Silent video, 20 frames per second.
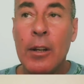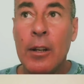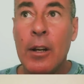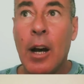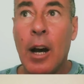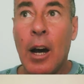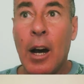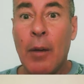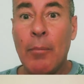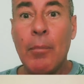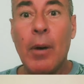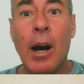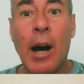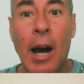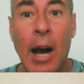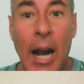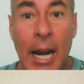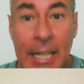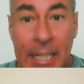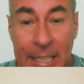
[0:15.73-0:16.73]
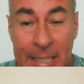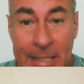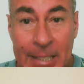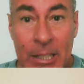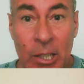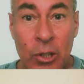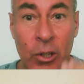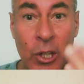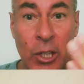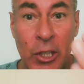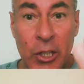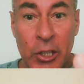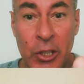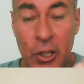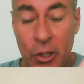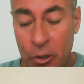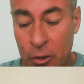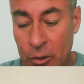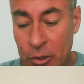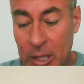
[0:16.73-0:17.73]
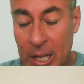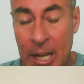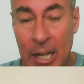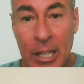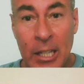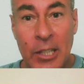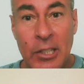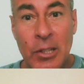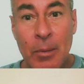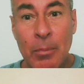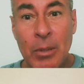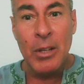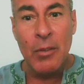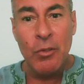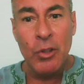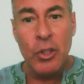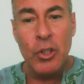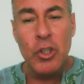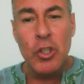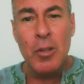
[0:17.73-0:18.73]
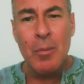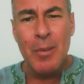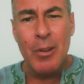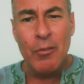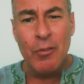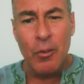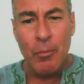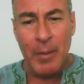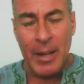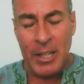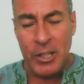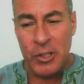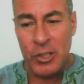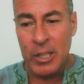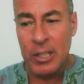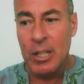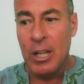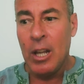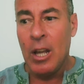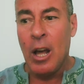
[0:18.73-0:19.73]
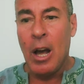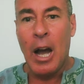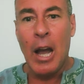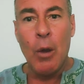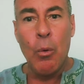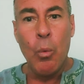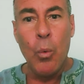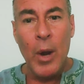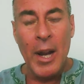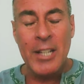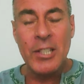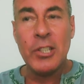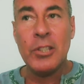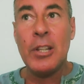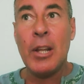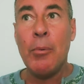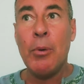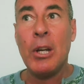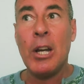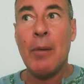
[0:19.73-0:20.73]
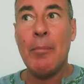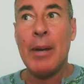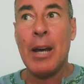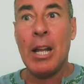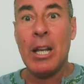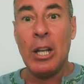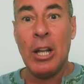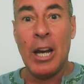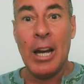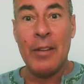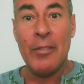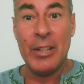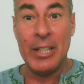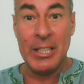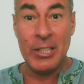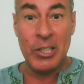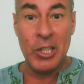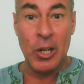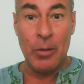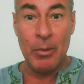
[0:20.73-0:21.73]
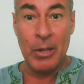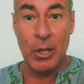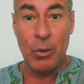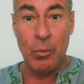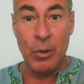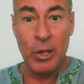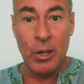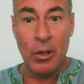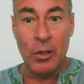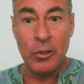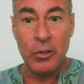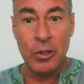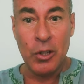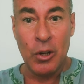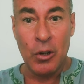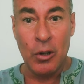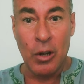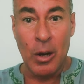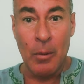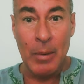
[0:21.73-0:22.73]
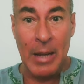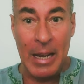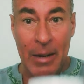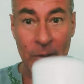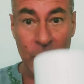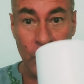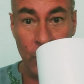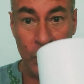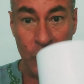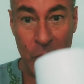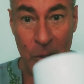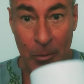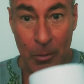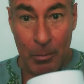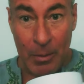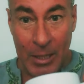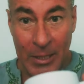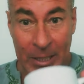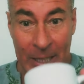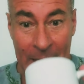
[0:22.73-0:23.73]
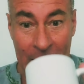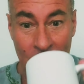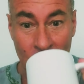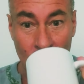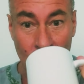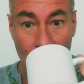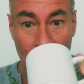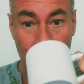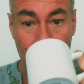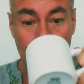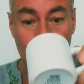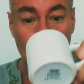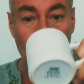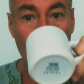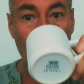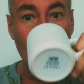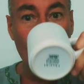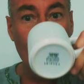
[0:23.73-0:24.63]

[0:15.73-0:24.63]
I consider it good news, and at least I'm giving you some information. I wish they would come out live, and he's telling me they will. So I'm going to have a little sip of my Italian coffee.